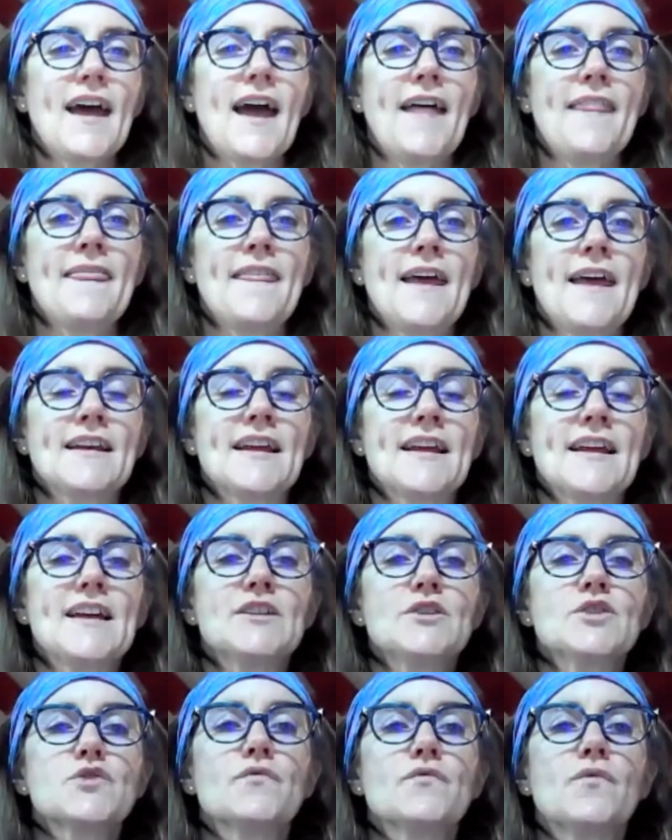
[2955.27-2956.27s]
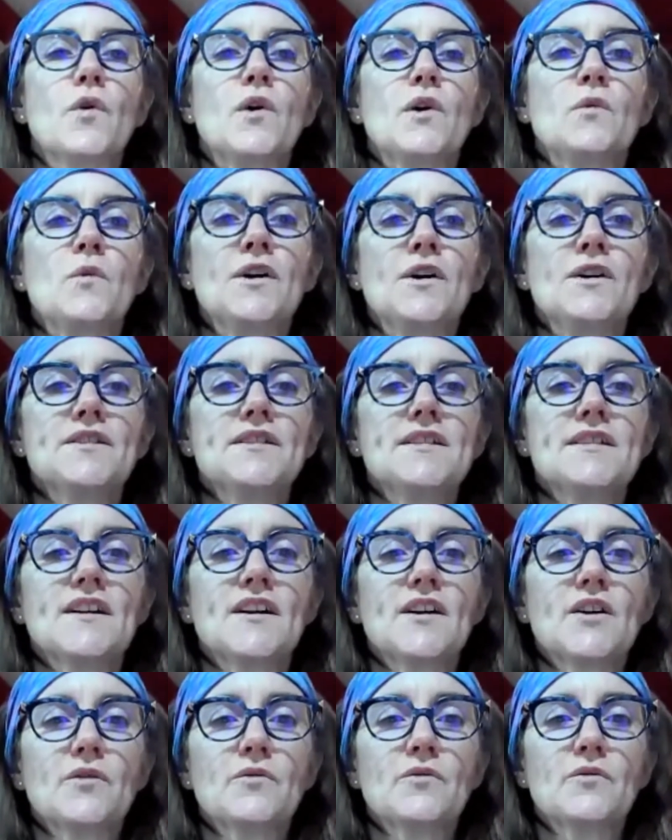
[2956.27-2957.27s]
And then hinge forward,
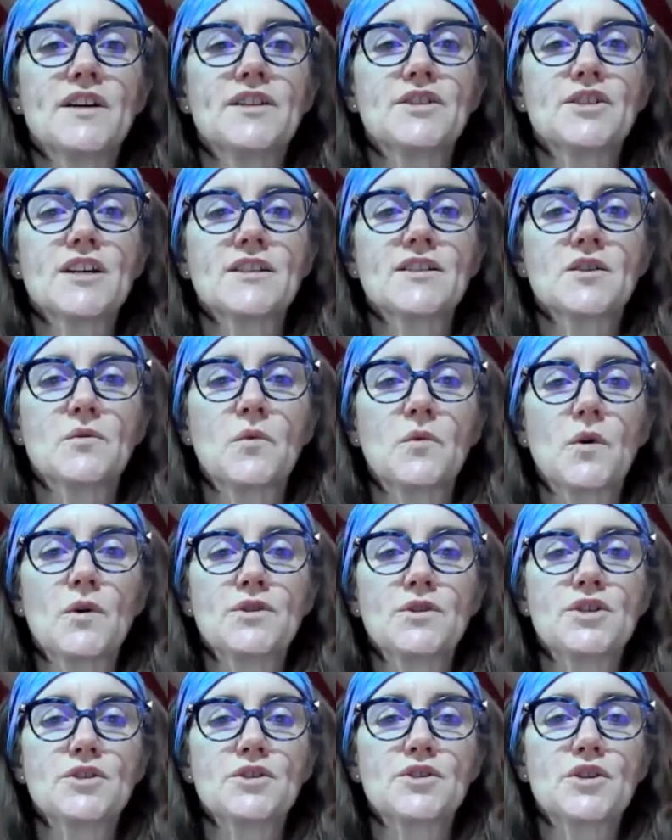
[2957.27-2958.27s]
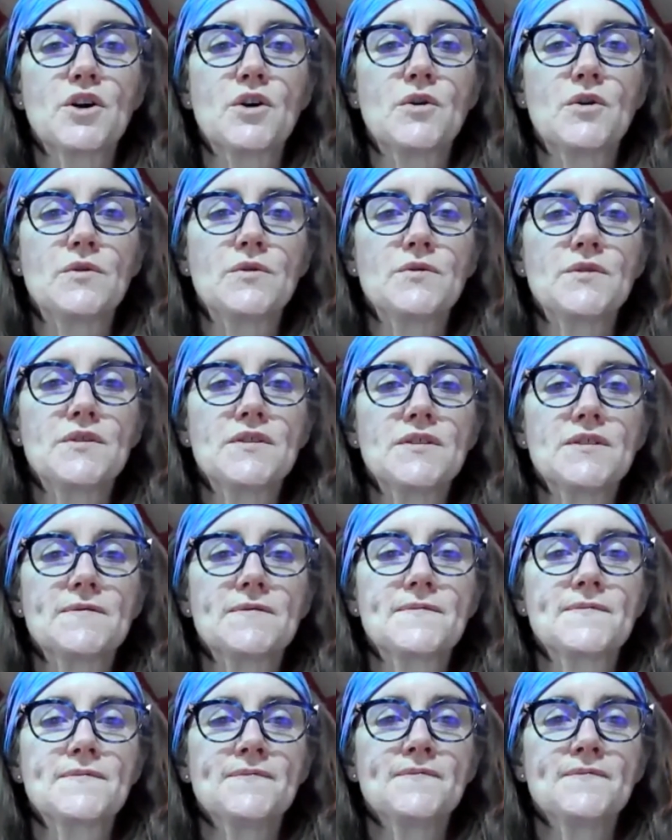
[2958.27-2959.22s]
reaching towards your toes.